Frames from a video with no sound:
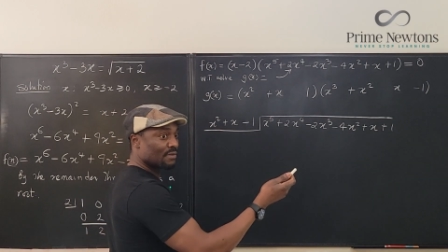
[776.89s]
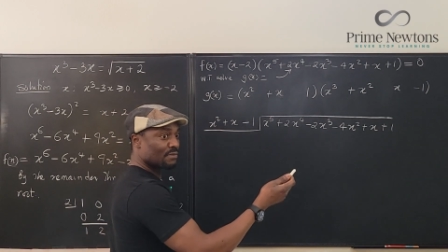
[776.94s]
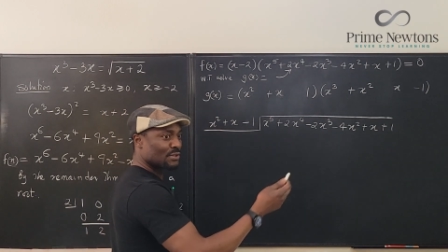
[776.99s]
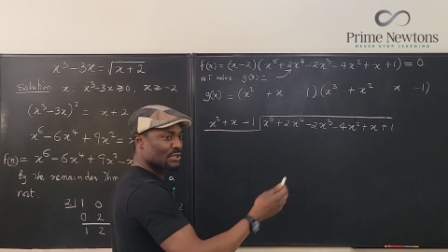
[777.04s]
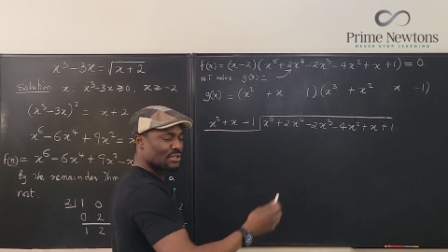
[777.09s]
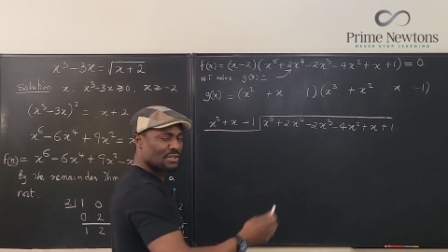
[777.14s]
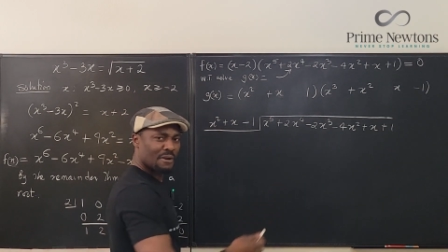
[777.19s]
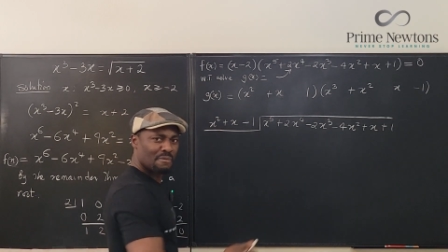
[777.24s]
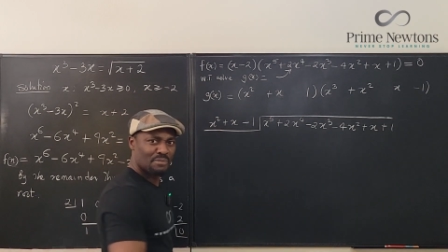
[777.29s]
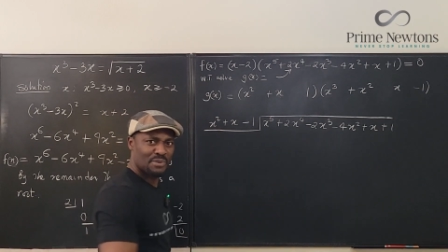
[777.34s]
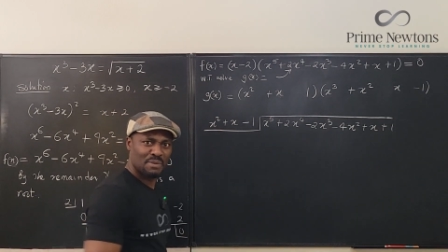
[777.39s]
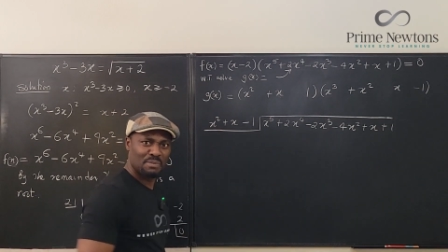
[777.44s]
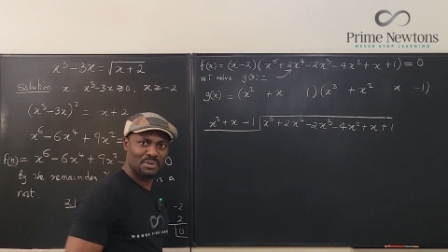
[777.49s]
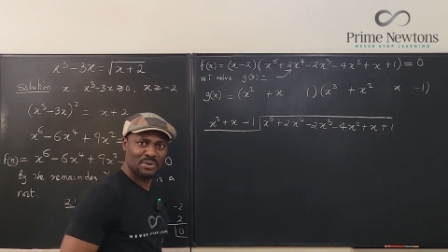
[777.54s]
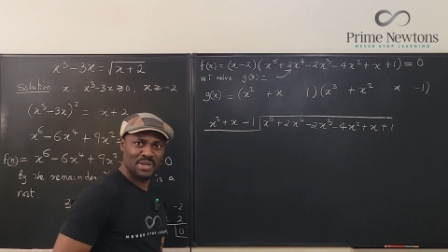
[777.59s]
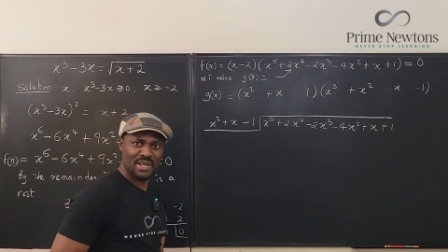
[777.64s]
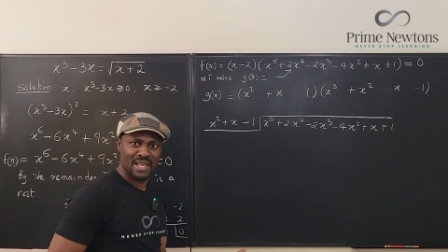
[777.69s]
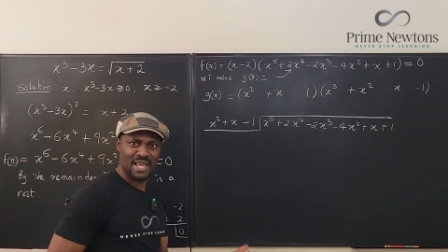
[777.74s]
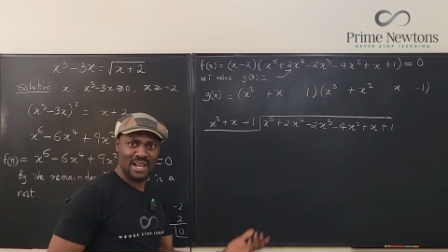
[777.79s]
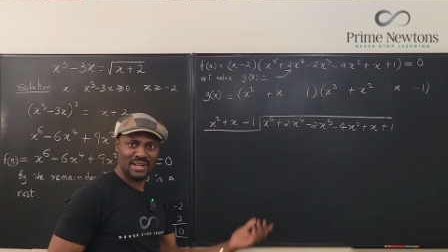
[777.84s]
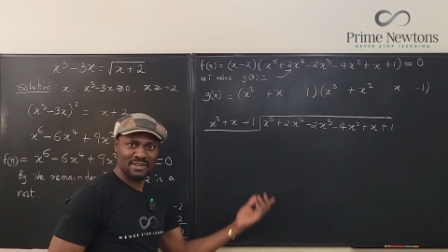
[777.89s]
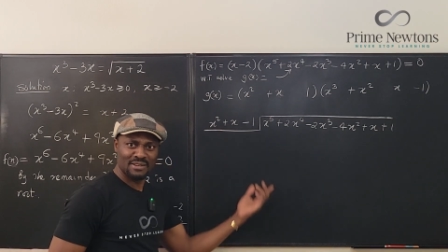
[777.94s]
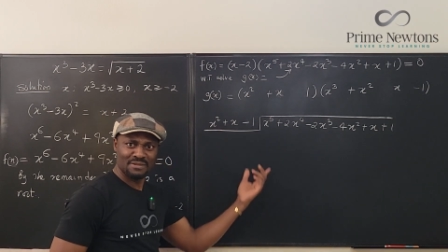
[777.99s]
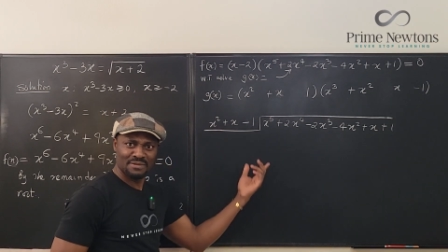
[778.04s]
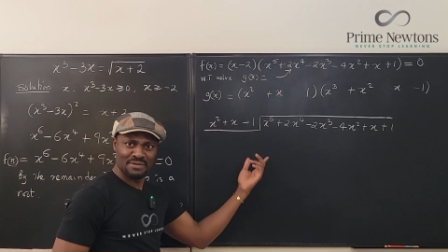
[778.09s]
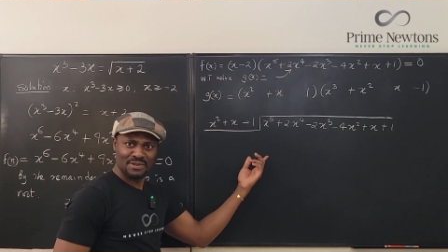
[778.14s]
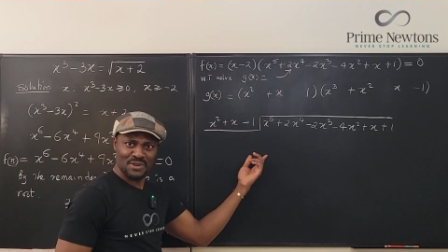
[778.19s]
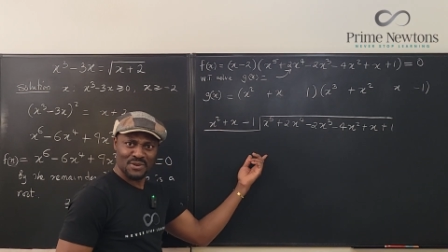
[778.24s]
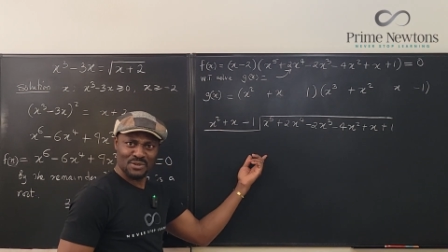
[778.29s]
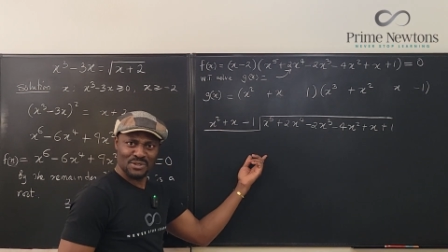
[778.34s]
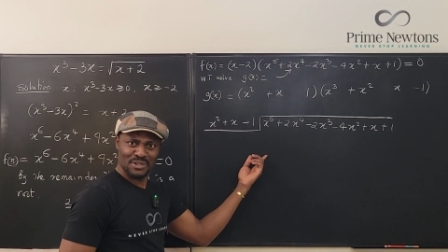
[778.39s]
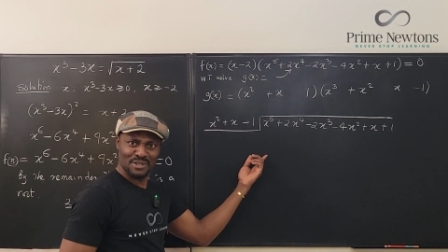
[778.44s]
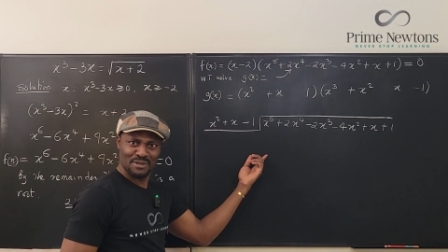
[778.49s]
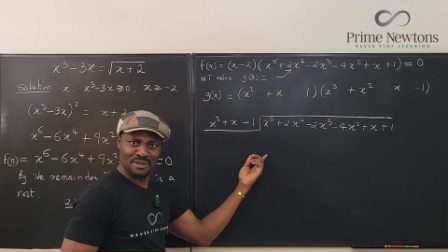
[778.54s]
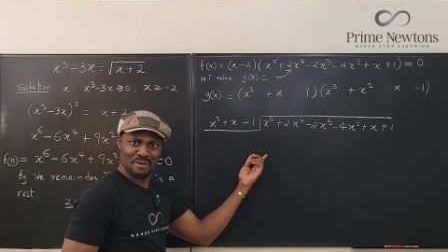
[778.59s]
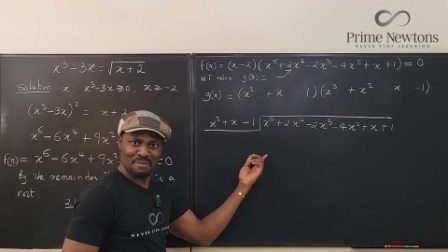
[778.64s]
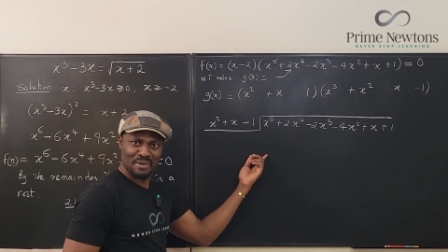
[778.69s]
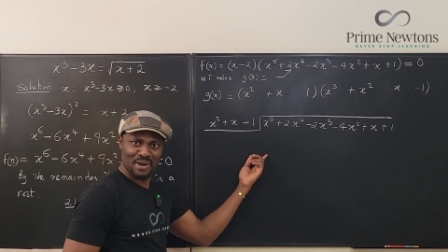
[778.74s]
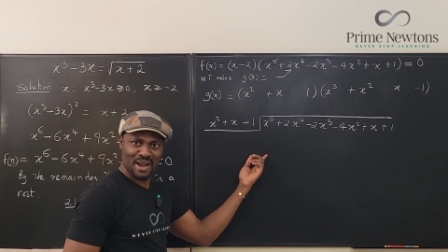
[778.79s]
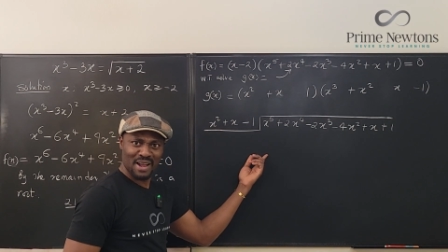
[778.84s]
For some people, they get confused
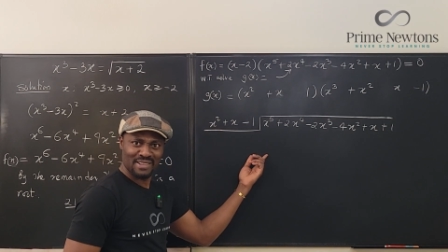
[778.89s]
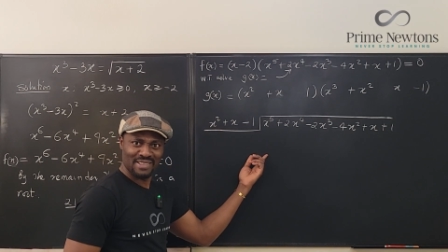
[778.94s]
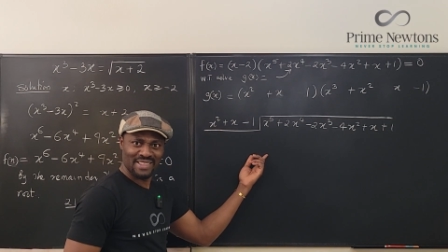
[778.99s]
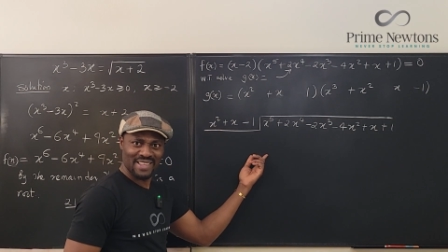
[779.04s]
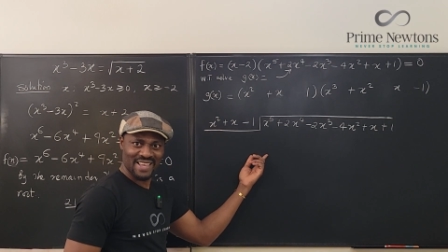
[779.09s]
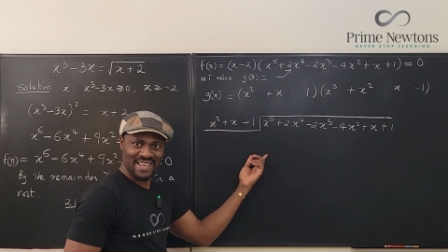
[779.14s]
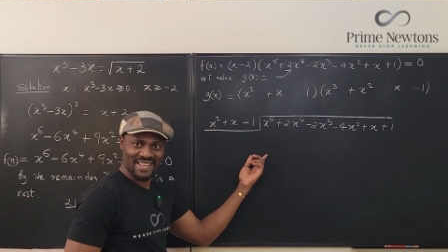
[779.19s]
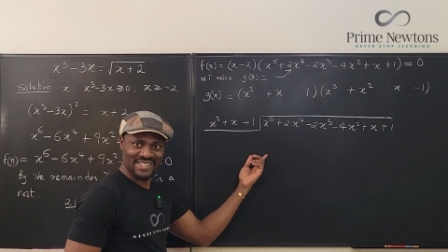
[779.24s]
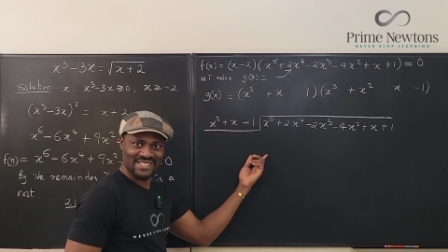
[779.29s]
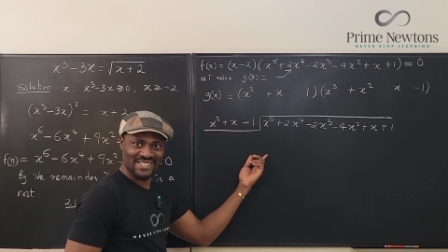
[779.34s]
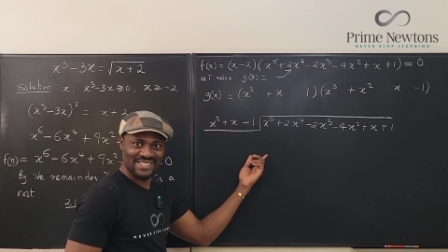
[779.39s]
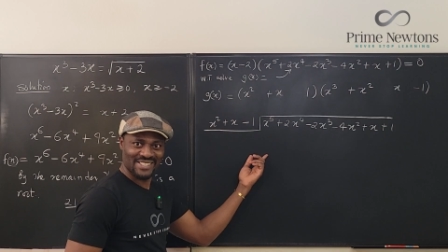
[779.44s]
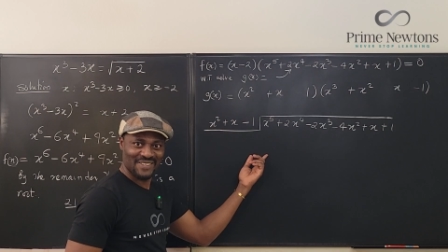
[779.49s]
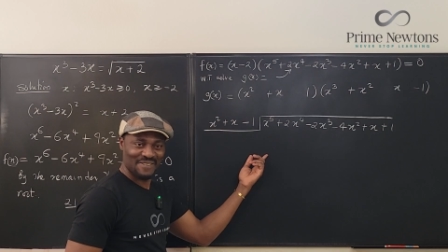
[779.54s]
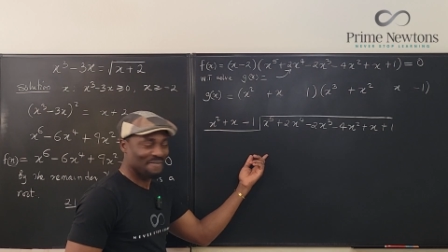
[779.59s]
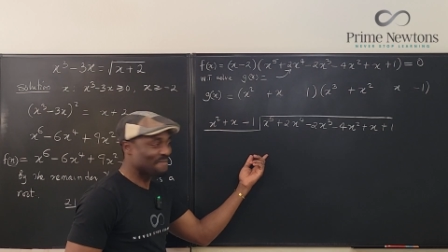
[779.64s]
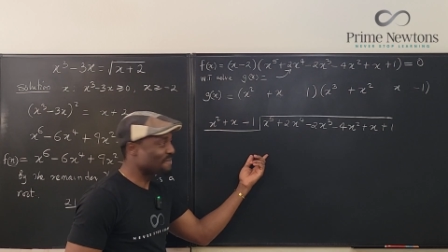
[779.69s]
at this.